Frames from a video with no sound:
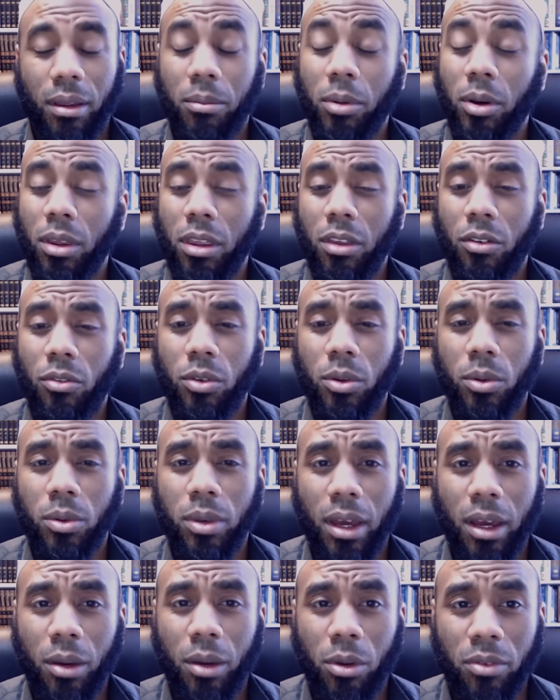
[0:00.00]
But if you
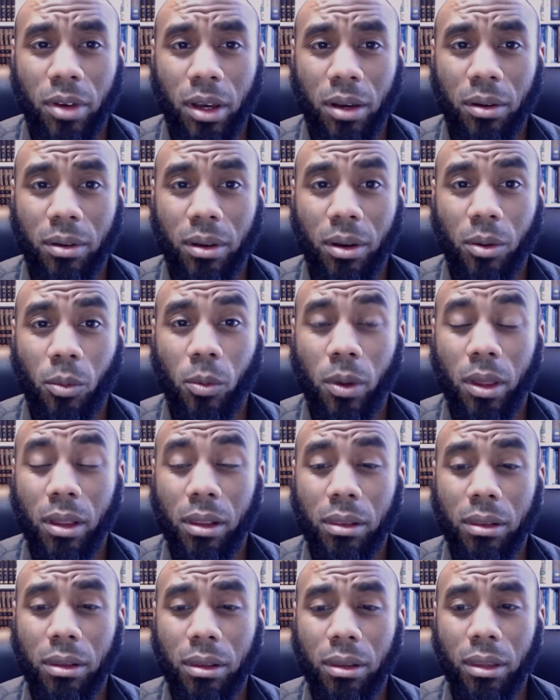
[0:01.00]
die without a
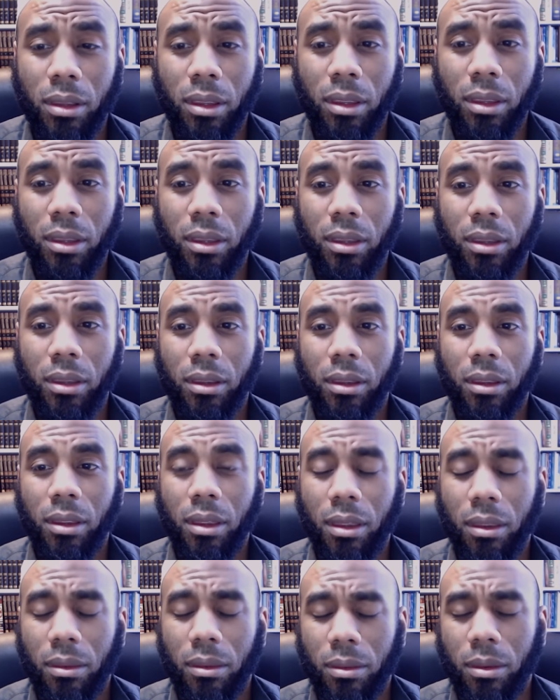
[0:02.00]
will
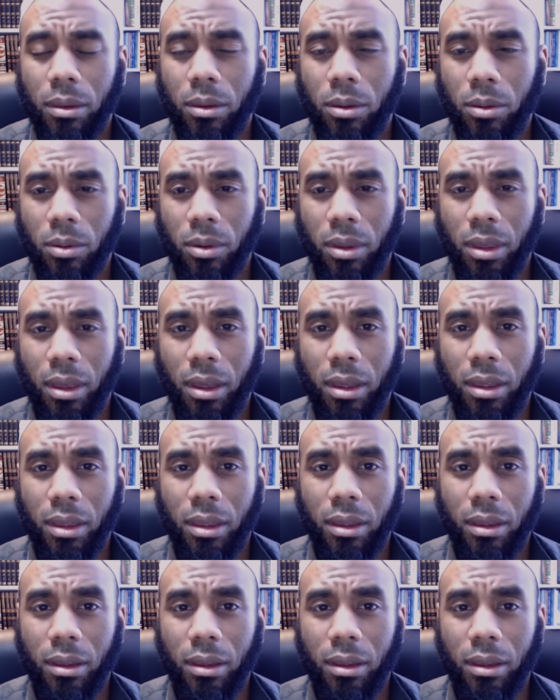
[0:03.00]
in the UK,